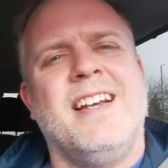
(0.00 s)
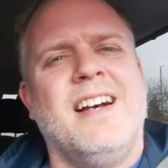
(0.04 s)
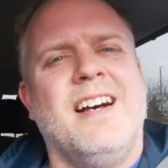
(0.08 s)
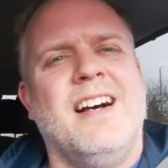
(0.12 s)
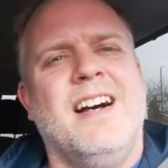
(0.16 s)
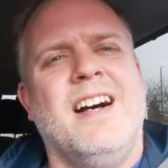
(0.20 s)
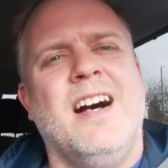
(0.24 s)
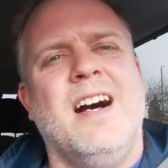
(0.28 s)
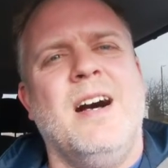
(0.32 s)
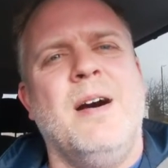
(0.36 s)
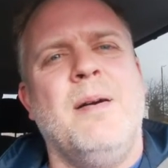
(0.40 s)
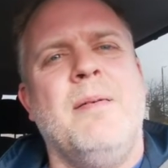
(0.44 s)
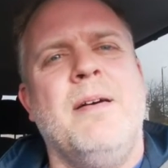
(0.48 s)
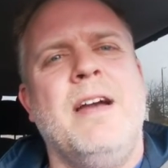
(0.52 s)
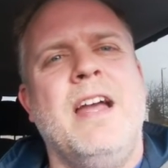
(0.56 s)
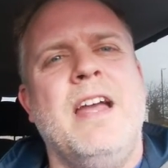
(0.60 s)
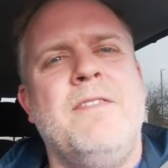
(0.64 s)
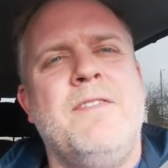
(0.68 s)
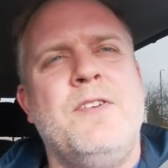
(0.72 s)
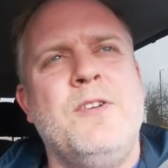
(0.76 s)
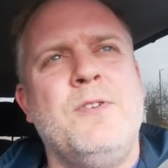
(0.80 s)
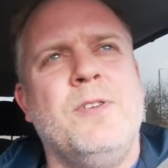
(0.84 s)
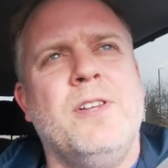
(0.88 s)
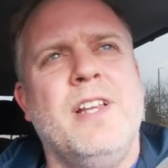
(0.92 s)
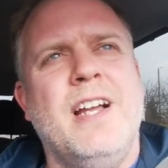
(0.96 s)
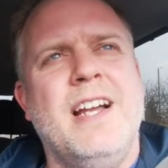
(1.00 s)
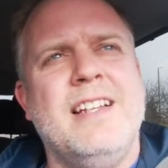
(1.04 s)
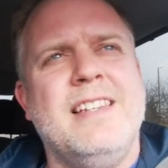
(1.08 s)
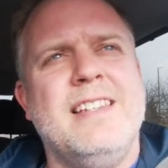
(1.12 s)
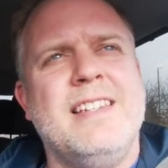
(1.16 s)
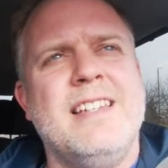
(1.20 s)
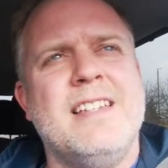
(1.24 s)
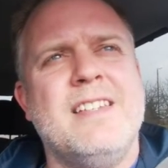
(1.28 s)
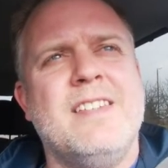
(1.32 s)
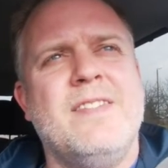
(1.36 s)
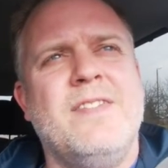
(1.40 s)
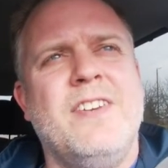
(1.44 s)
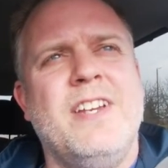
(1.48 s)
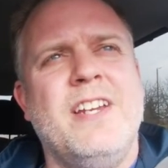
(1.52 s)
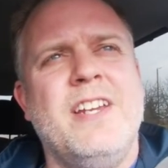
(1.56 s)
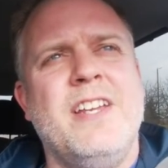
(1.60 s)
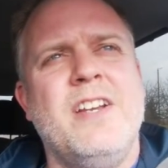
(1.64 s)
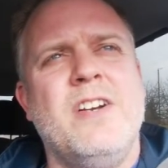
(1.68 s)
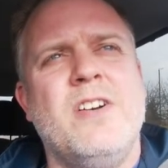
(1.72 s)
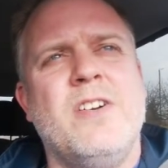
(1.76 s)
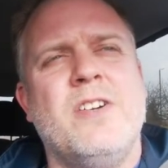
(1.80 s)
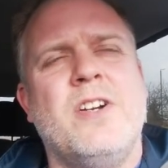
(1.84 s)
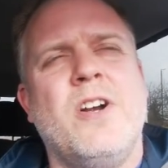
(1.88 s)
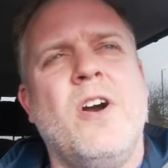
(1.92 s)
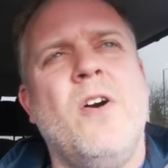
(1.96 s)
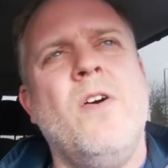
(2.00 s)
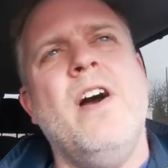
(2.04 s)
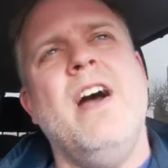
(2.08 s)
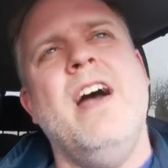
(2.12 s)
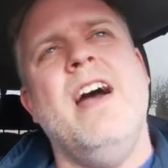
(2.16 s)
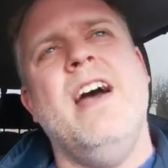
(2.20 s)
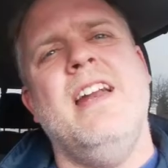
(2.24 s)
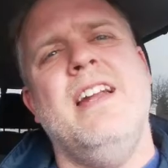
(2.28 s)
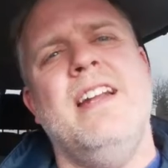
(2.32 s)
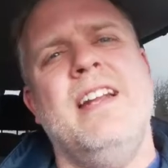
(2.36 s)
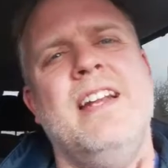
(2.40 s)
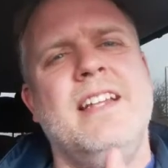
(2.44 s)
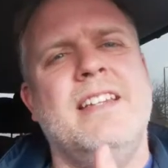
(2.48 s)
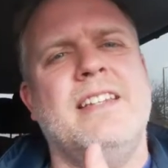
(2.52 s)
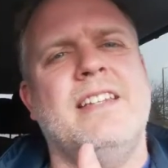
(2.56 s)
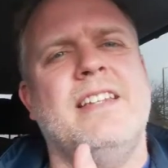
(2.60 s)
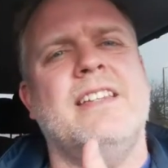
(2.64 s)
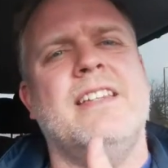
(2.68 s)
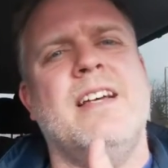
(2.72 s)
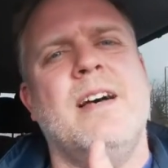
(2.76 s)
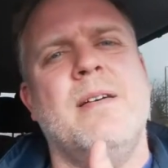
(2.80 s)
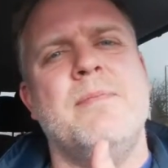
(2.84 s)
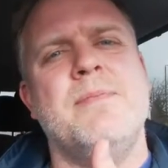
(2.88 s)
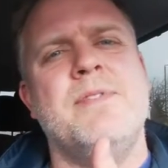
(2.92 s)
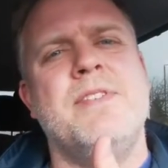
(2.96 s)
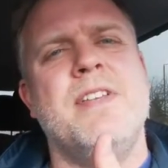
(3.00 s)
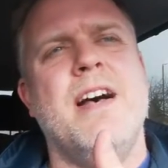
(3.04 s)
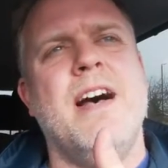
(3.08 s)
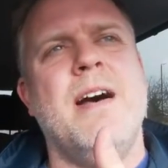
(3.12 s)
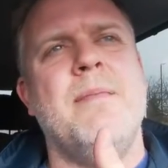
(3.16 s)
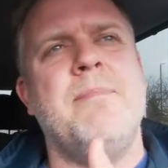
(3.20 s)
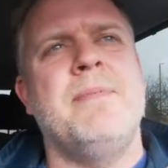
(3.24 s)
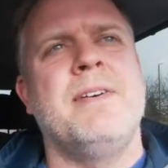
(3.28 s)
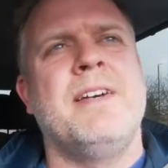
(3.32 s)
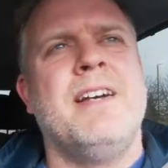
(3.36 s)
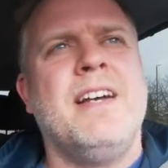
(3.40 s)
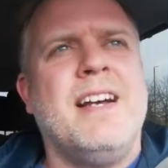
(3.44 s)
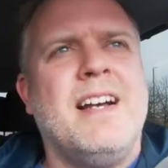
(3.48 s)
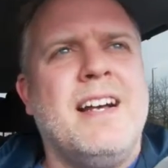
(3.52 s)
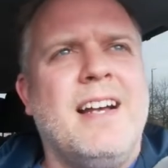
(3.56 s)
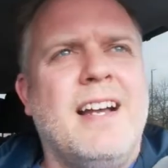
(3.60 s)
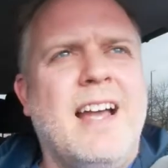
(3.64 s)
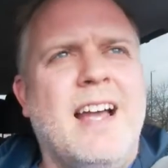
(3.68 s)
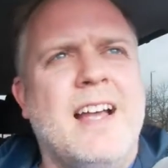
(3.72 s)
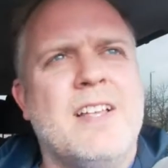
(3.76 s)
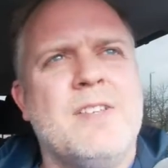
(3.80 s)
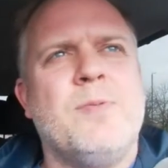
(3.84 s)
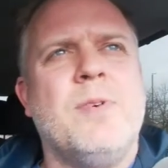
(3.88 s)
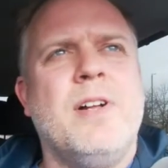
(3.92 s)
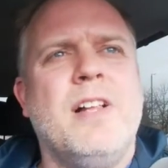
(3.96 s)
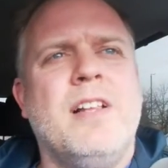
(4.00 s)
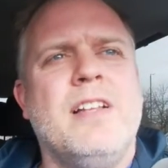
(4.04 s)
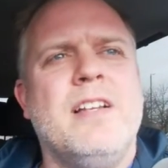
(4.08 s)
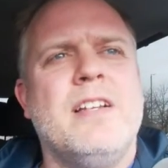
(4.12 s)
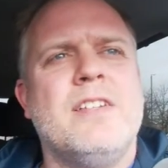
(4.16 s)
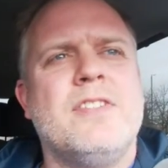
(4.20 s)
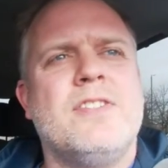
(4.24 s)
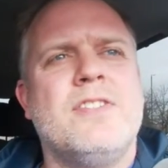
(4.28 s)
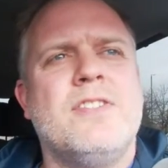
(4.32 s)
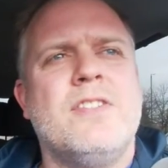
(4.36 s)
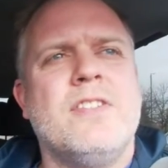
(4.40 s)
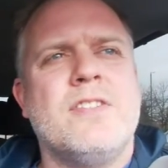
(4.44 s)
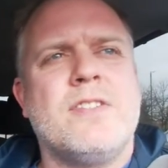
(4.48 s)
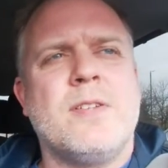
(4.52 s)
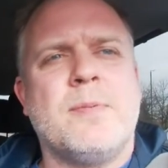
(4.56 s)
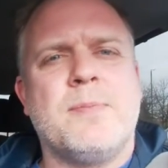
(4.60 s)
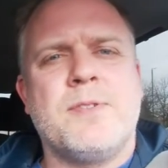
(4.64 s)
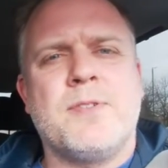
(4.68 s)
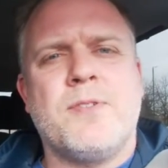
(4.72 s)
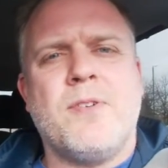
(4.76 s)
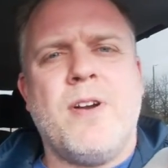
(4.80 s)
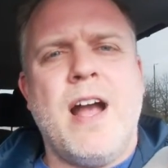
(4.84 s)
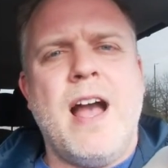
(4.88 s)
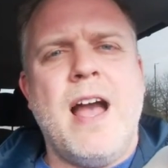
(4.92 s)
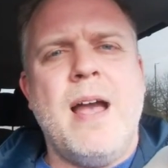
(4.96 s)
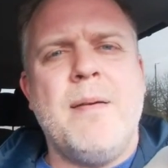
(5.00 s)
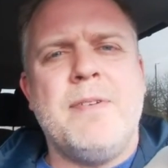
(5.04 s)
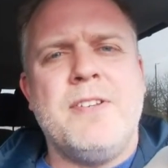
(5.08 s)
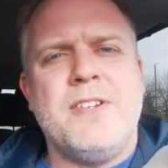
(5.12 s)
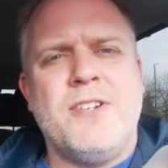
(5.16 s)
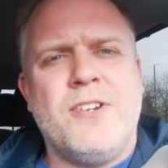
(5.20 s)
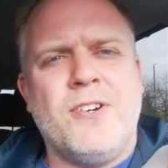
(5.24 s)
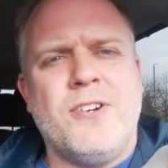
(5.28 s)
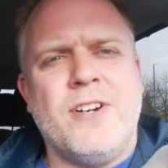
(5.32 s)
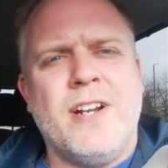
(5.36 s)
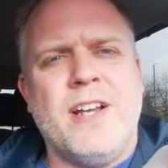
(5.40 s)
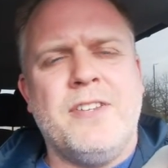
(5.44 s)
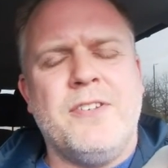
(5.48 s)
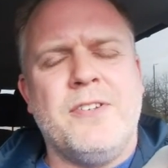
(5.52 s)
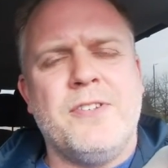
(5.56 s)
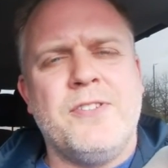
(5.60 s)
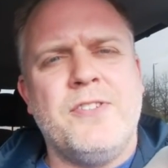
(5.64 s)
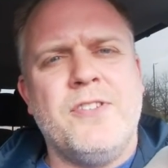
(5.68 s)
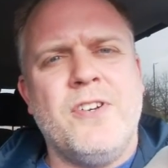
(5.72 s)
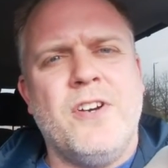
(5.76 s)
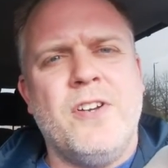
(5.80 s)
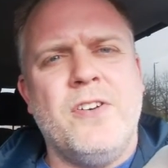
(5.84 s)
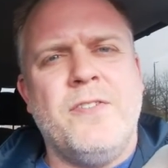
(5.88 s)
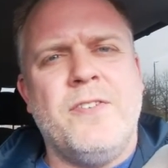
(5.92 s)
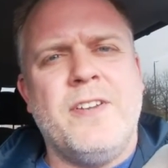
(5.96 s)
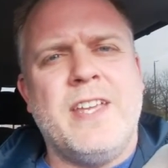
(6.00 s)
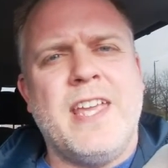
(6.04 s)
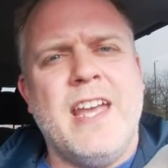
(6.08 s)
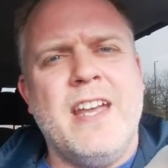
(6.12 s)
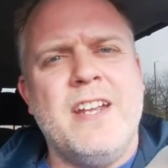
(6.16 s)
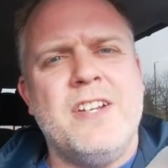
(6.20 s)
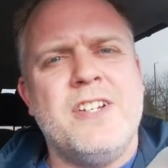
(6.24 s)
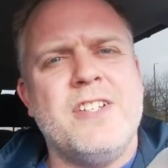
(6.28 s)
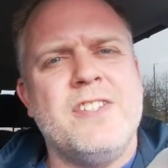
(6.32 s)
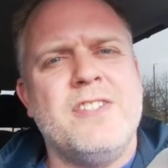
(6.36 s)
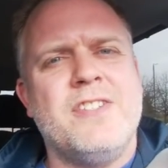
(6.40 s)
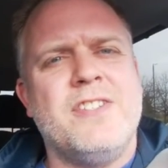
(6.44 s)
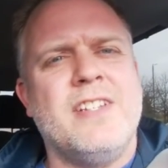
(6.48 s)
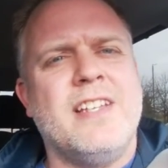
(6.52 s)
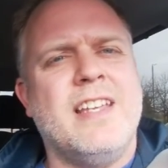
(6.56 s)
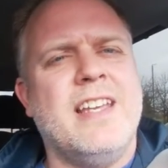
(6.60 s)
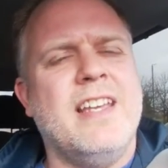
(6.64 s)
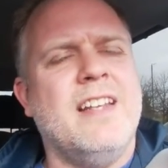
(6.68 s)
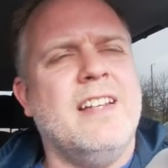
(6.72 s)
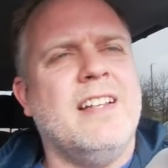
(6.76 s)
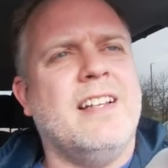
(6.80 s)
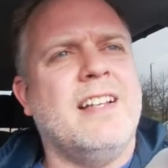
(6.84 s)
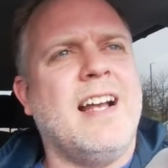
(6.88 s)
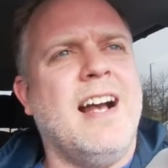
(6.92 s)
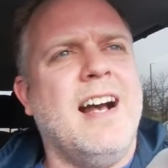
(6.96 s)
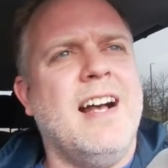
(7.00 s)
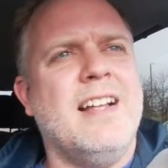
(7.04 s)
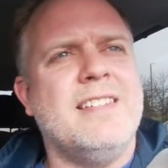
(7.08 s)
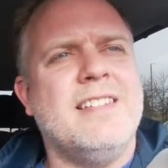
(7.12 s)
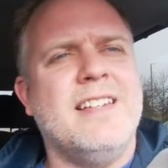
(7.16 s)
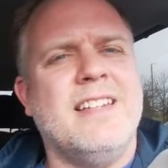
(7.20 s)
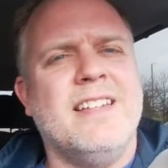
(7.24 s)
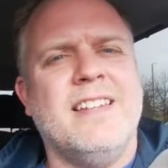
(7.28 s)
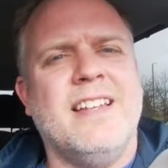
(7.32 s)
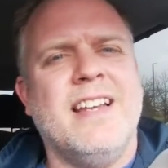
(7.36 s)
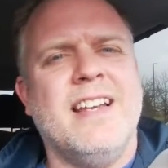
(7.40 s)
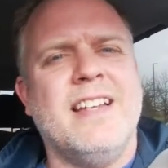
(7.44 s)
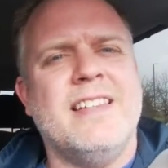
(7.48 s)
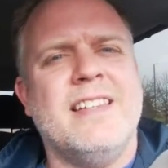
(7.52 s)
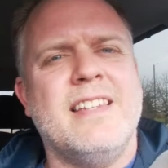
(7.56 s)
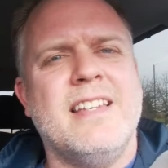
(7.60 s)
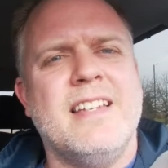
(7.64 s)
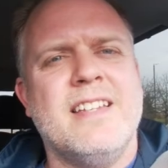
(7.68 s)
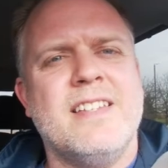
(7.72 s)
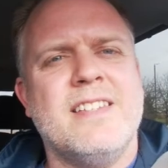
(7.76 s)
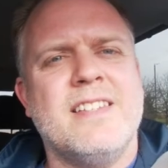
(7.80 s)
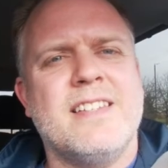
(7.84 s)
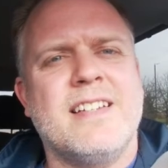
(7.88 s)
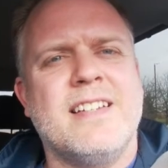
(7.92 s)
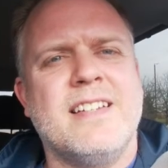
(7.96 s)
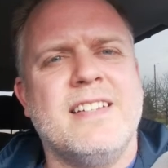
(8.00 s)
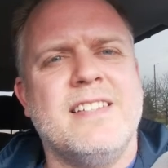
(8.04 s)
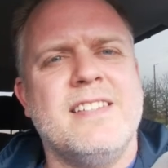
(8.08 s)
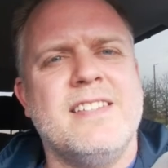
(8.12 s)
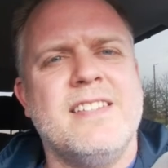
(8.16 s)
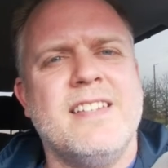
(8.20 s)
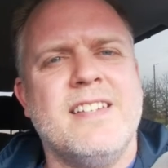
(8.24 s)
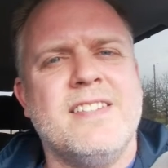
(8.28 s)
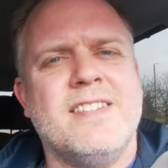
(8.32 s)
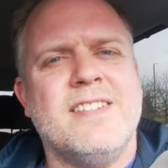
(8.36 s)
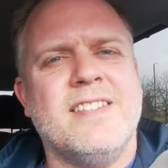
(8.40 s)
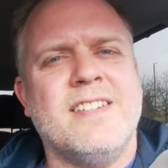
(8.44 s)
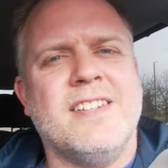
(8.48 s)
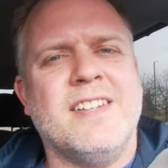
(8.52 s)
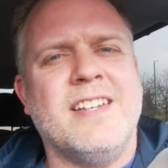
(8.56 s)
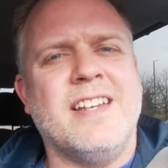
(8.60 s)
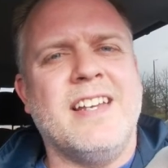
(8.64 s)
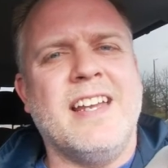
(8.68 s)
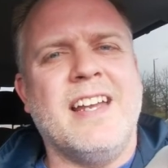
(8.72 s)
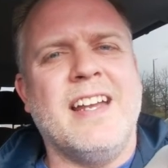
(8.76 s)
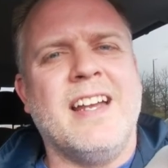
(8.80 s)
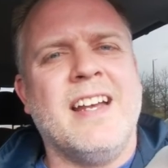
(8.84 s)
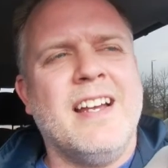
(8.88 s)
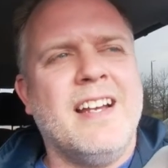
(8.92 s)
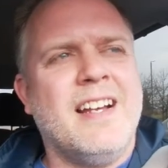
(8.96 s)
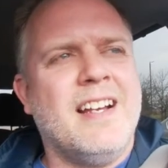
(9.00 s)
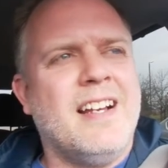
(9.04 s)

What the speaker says: If you like this video, go ahead and hit the thumbs up, as well as subscribe and turn on those notifications to get content like this consistently.